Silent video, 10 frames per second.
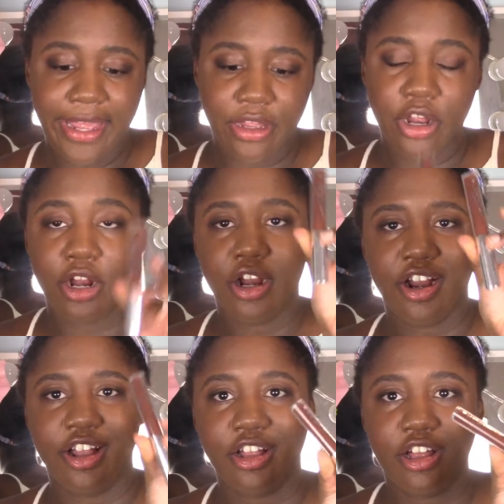
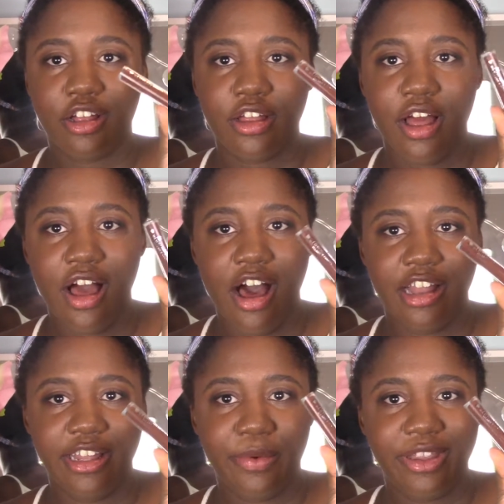her
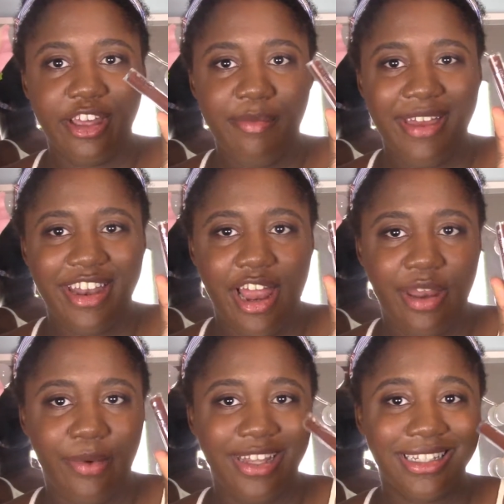liquid lip in
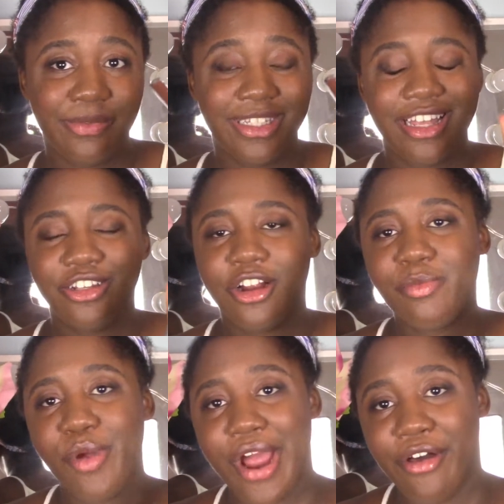Anyways. It was that
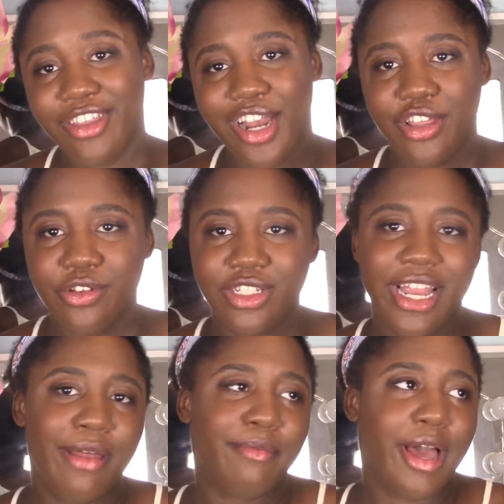dark brown that I used
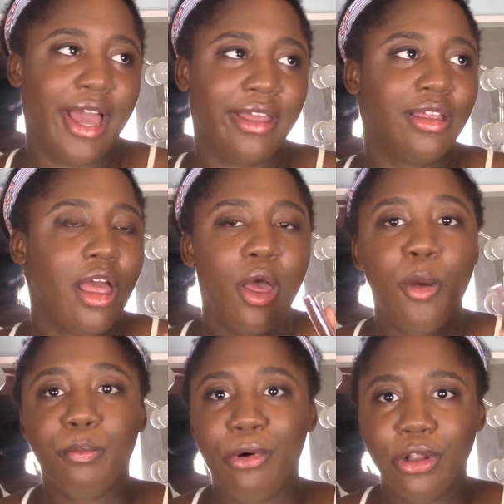in my
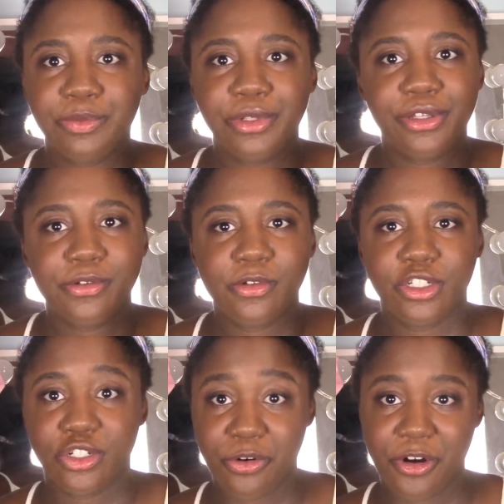bold blue
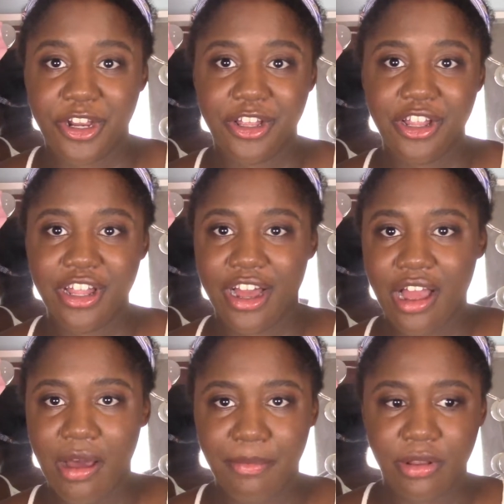tutorial a
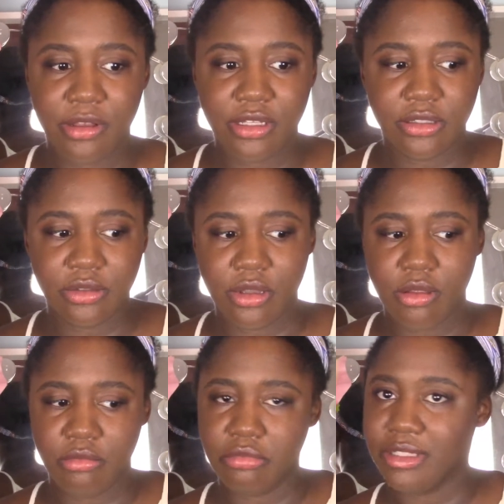couple
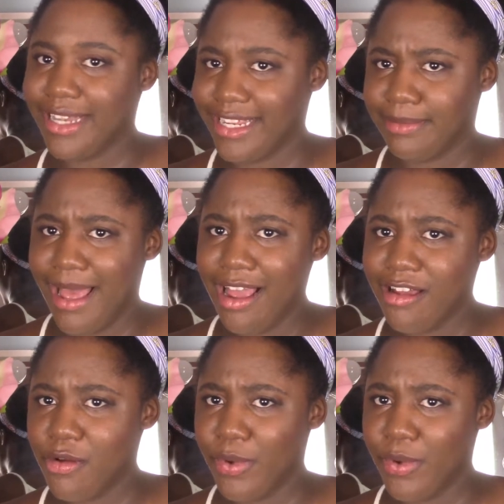weeks back,